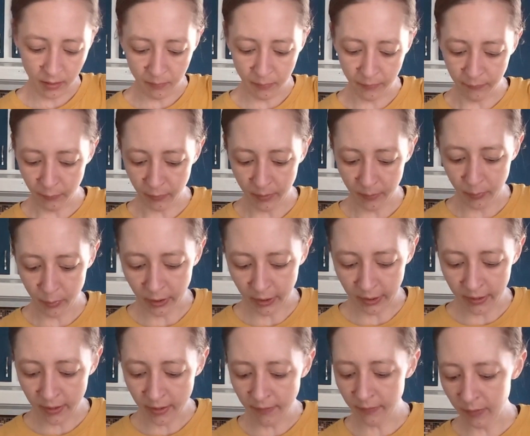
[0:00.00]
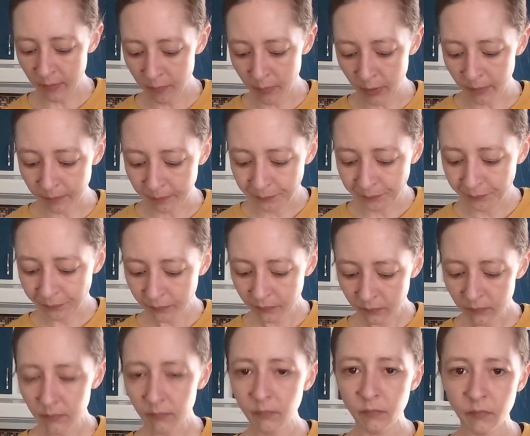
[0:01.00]
before I put it in the oven. But
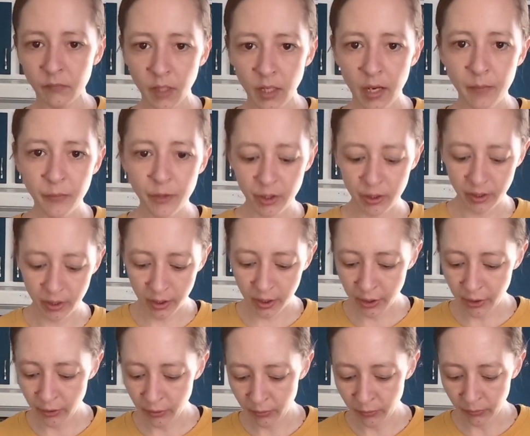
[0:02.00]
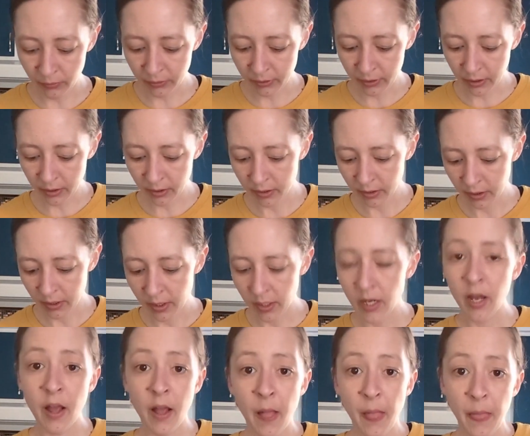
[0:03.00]
I'm just gonna use
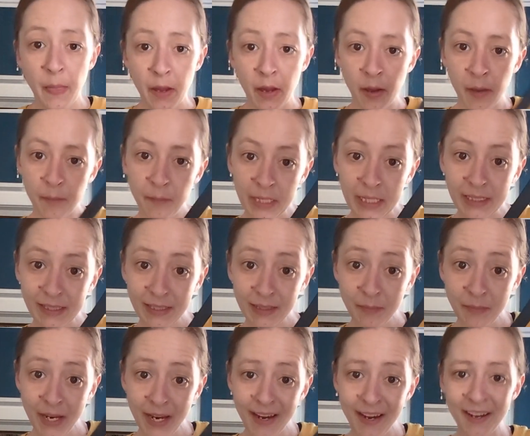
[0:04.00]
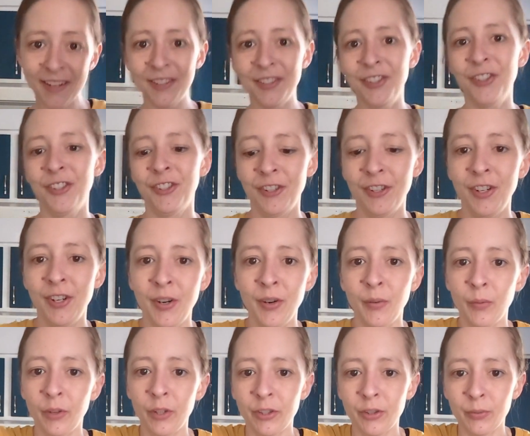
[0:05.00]
mix and mash.
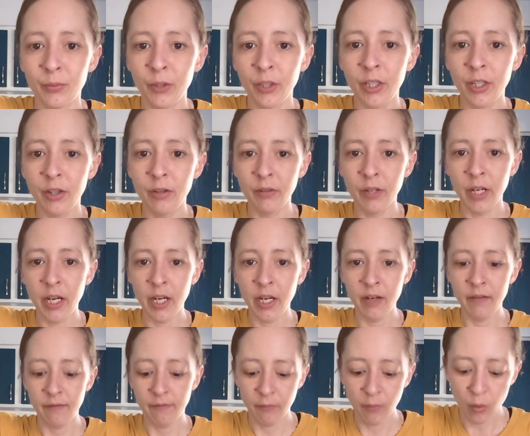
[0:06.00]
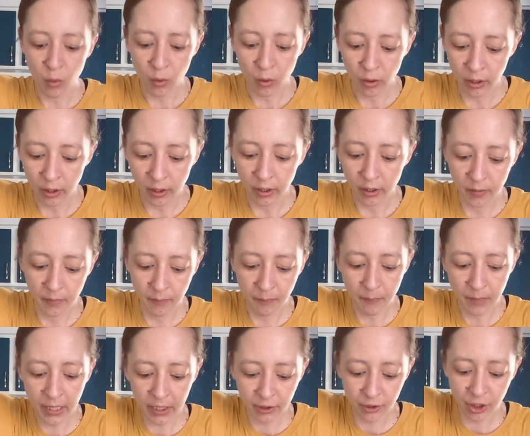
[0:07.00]
Works really great for
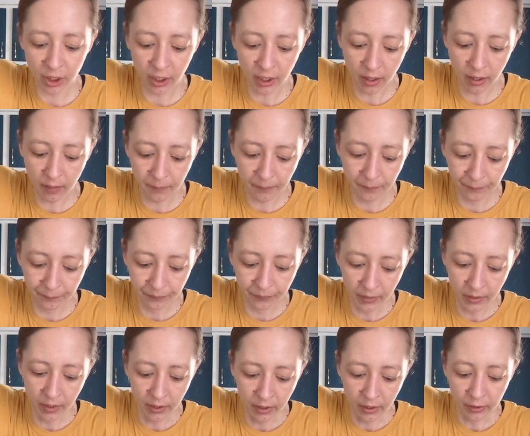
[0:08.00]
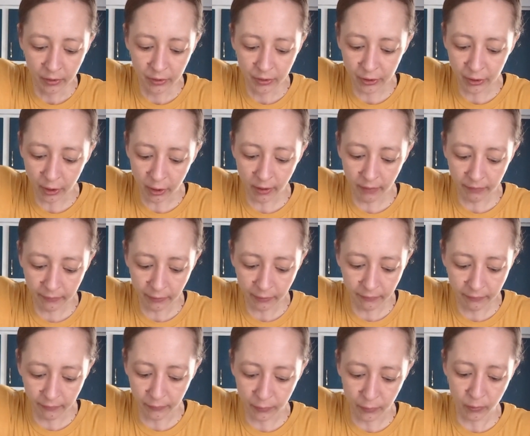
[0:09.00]
mashing up softer
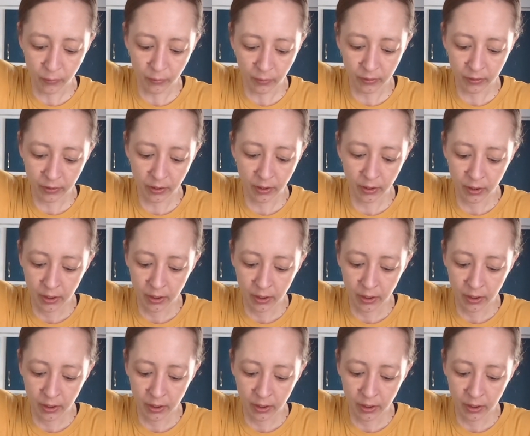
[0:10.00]
foods